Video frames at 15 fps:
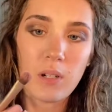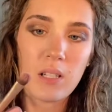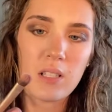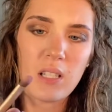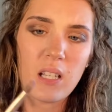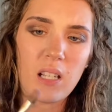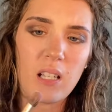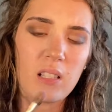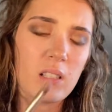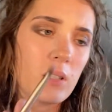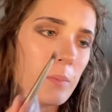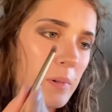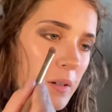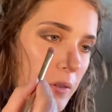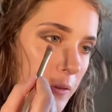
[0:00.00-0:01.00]
to take a little
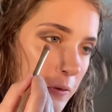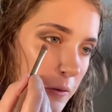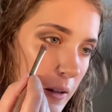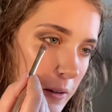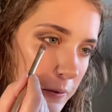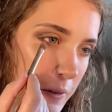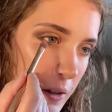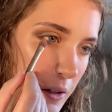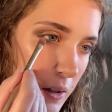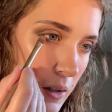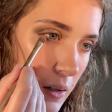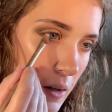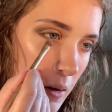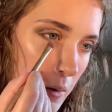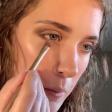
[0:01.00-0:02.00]
bit of a
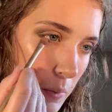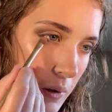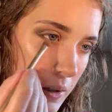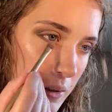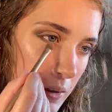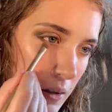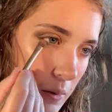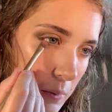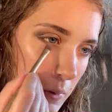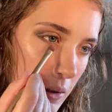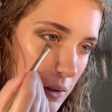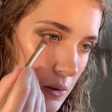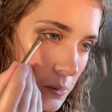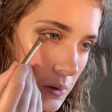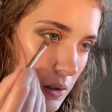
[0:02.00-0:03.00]
fluffier blending
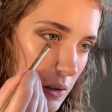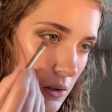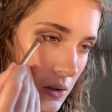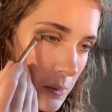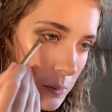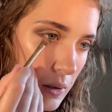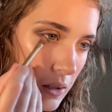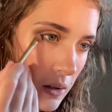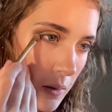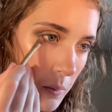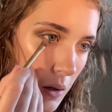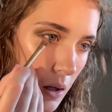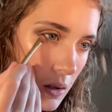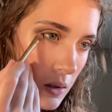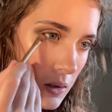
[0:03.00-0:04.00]
brush, we can just blend them
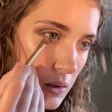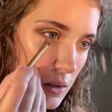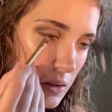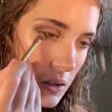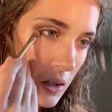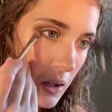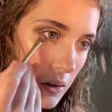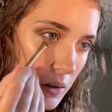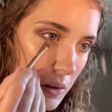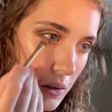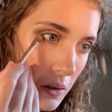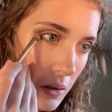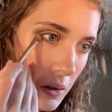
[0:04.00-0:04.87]
all together.